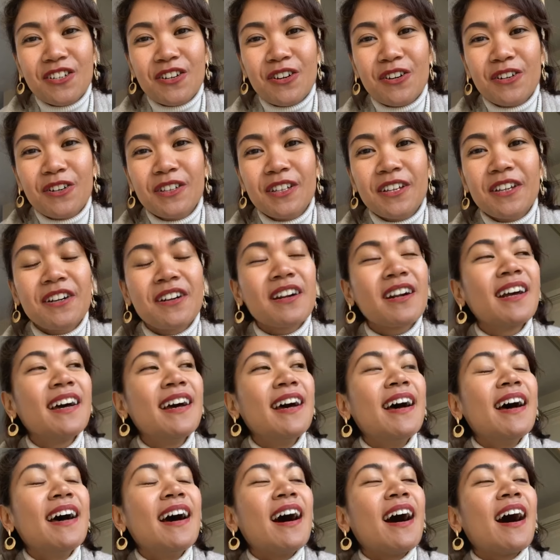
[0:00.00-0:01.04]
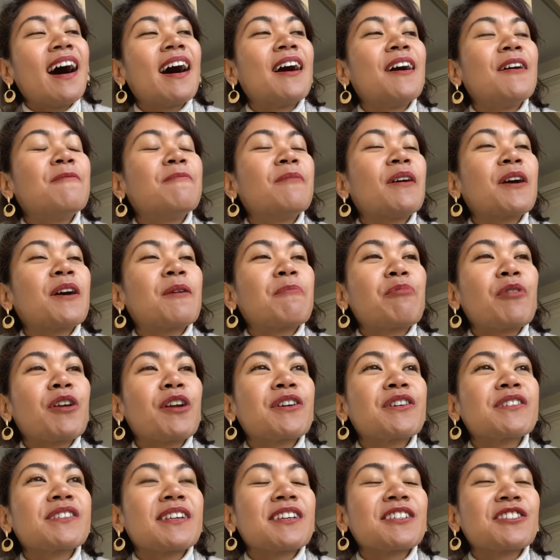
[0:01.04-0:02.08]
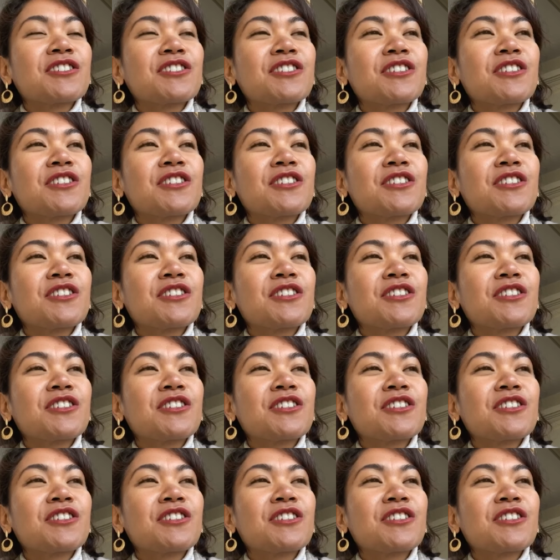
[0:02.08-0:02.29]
earlier, um, our prayer session